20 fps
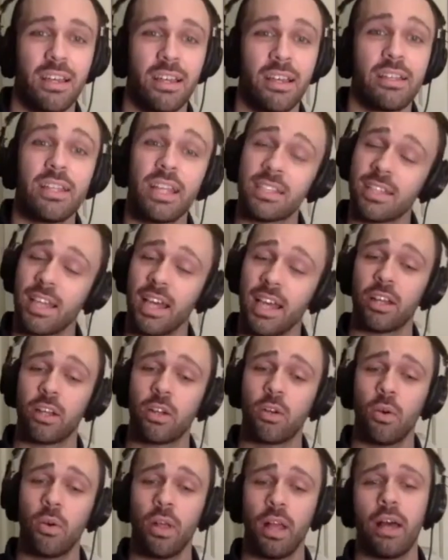That's kind of
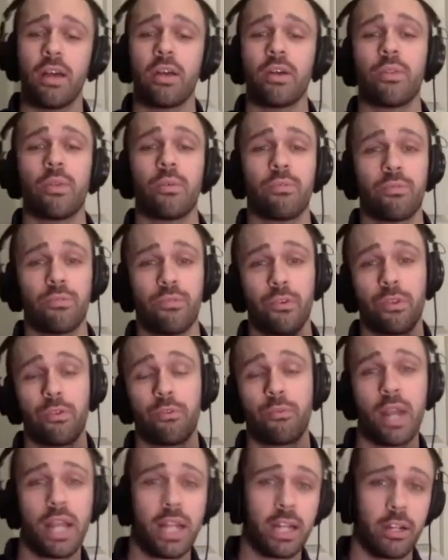cool how, for the
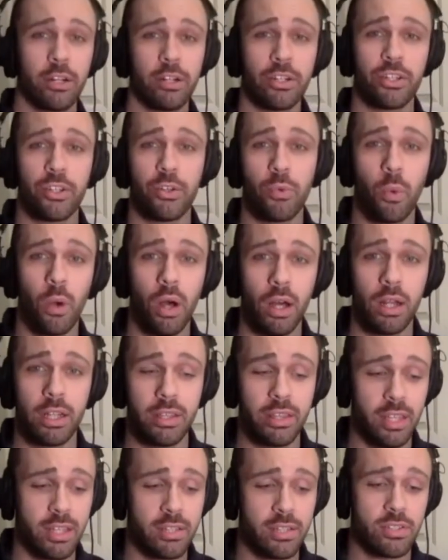record, you
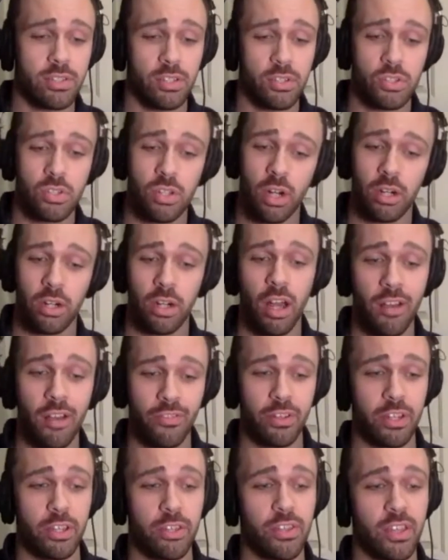wanted this to start off
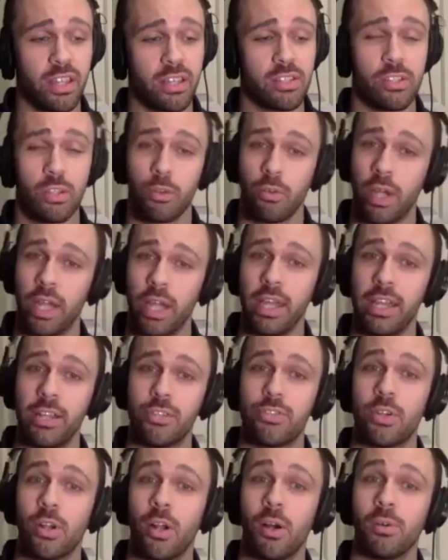and you think it's a great
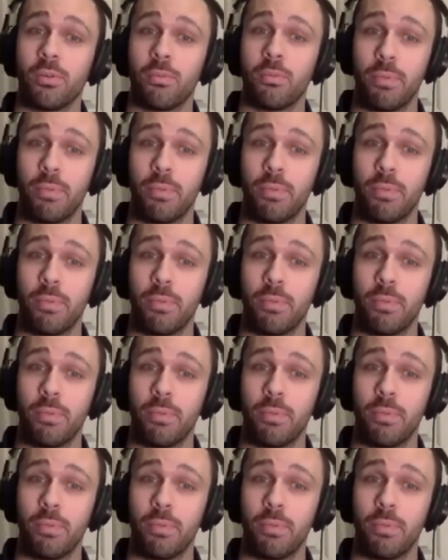intro,